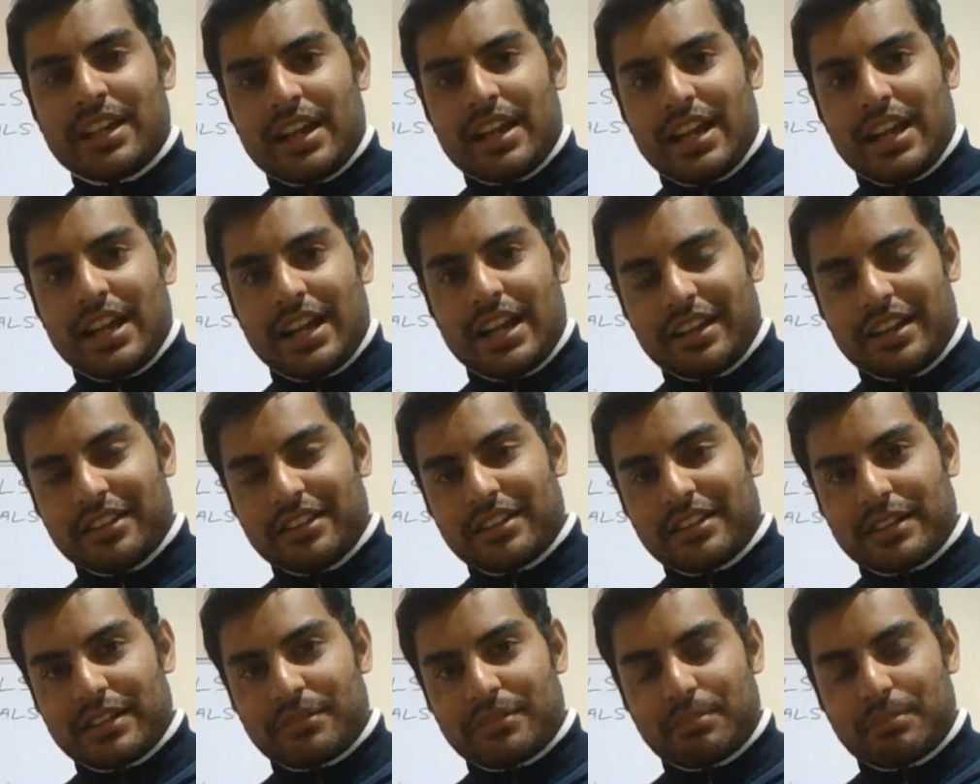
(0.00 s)
and
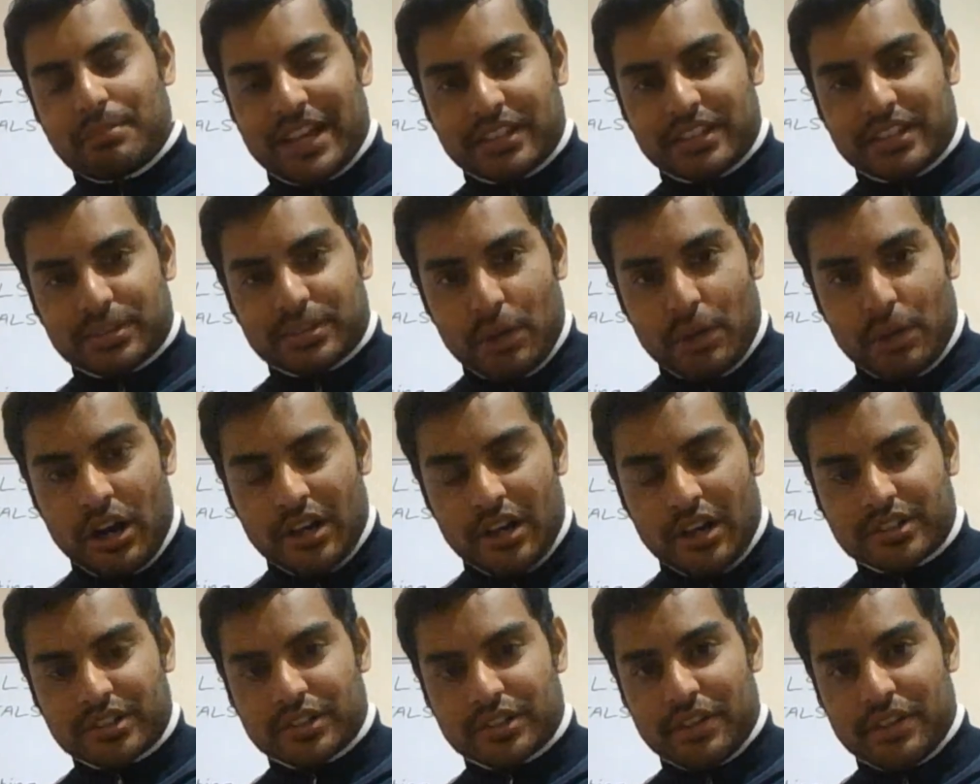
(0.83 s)
it makes
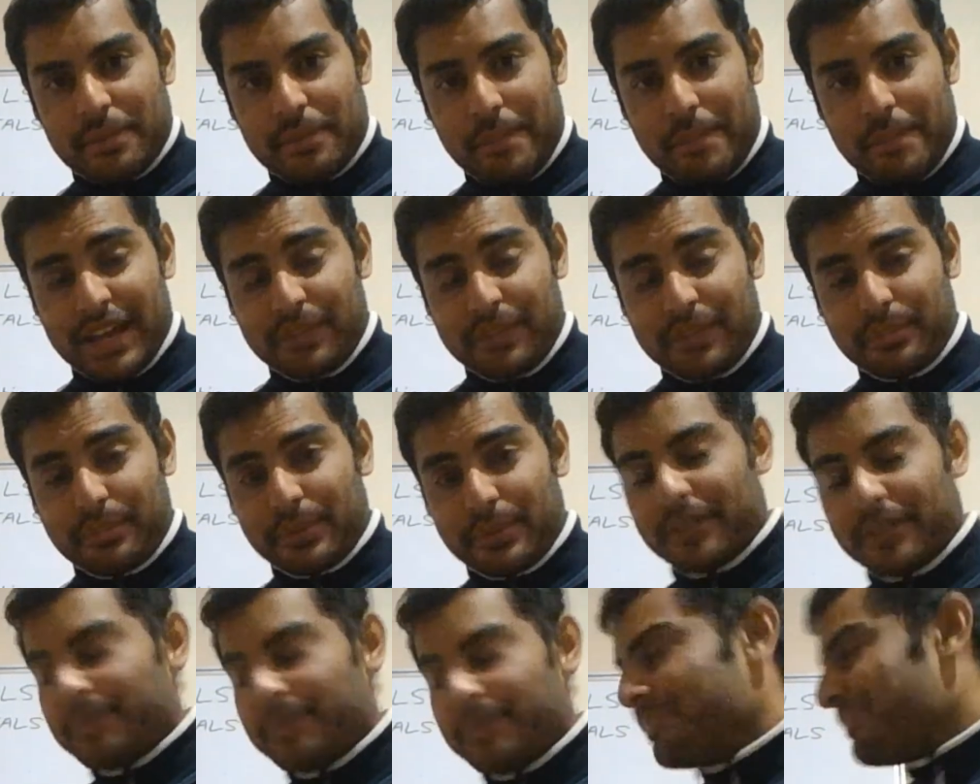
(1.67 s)
marks on the
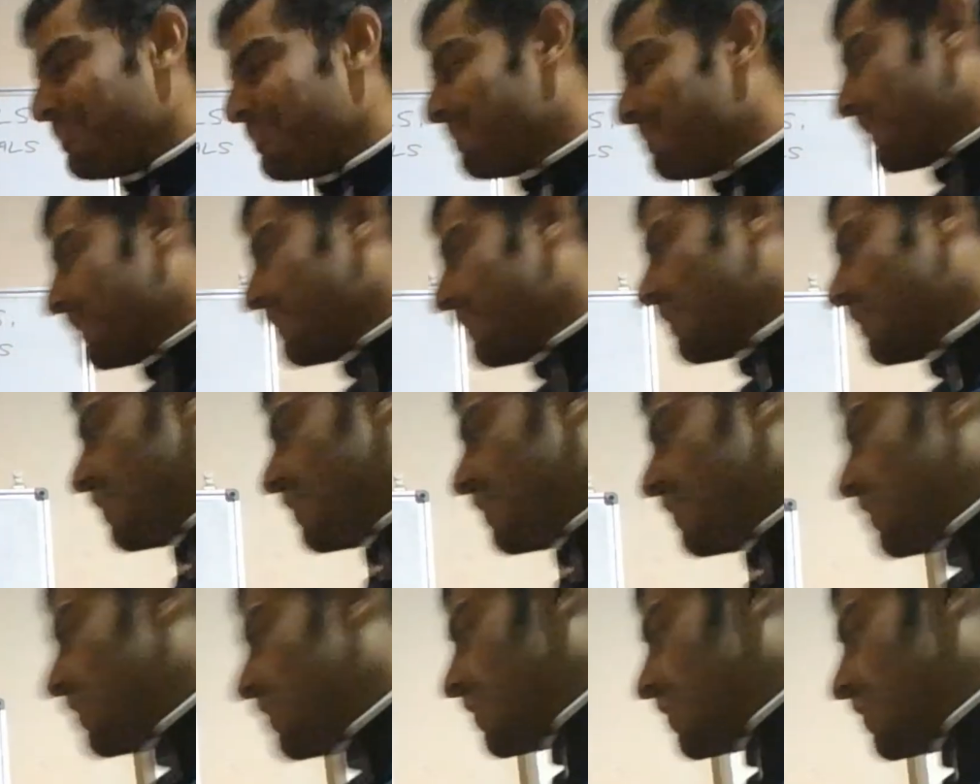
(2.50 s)
paper.
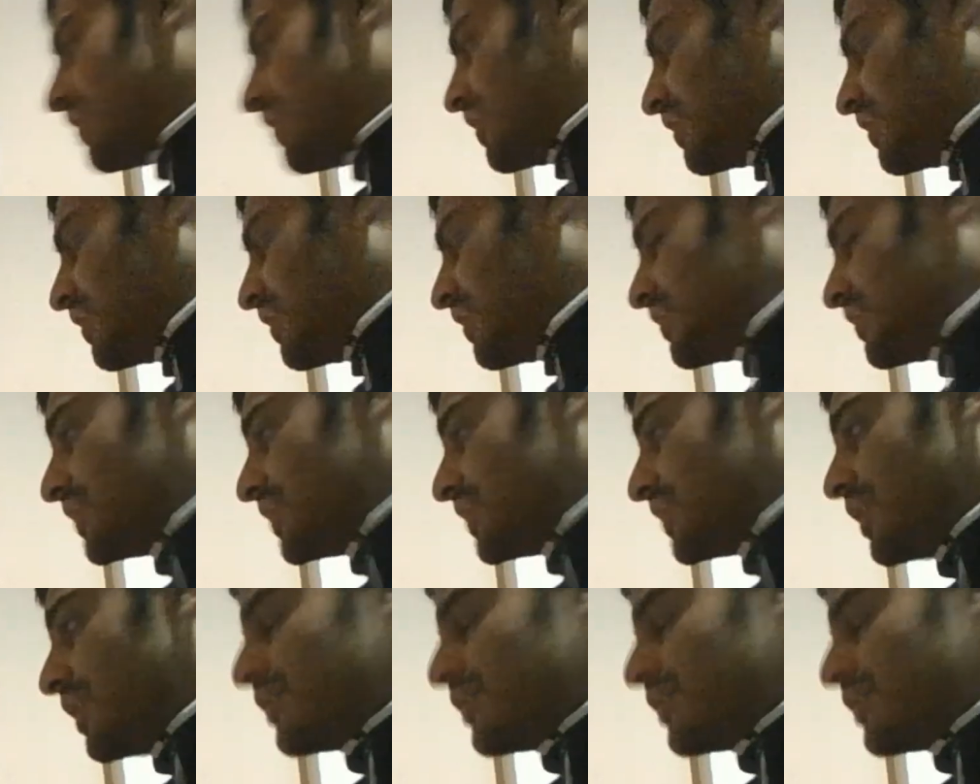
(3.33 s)
So